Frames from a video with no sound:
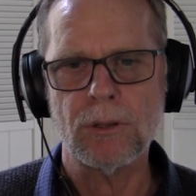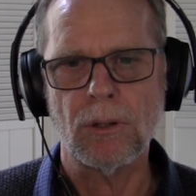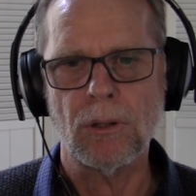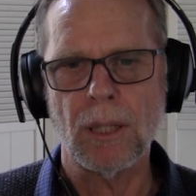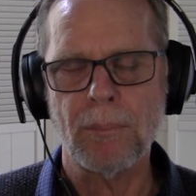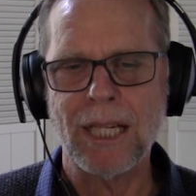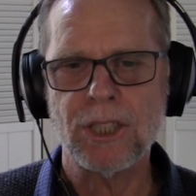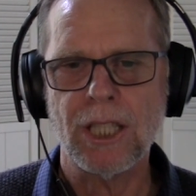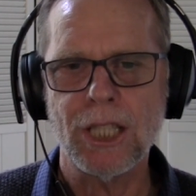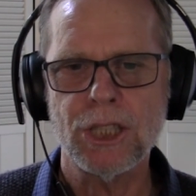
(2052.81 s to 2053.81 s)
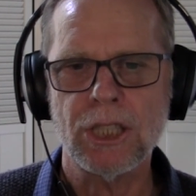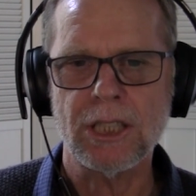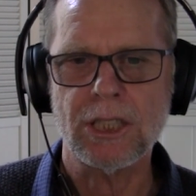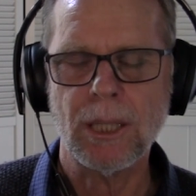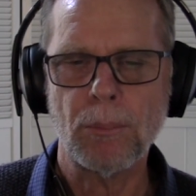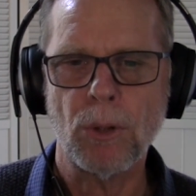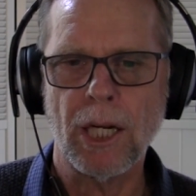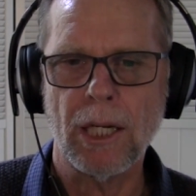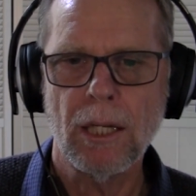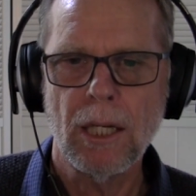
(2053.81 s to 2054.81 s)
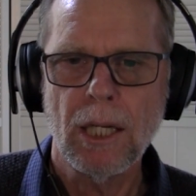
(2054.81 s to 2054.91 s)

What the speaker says: or imagination in some way.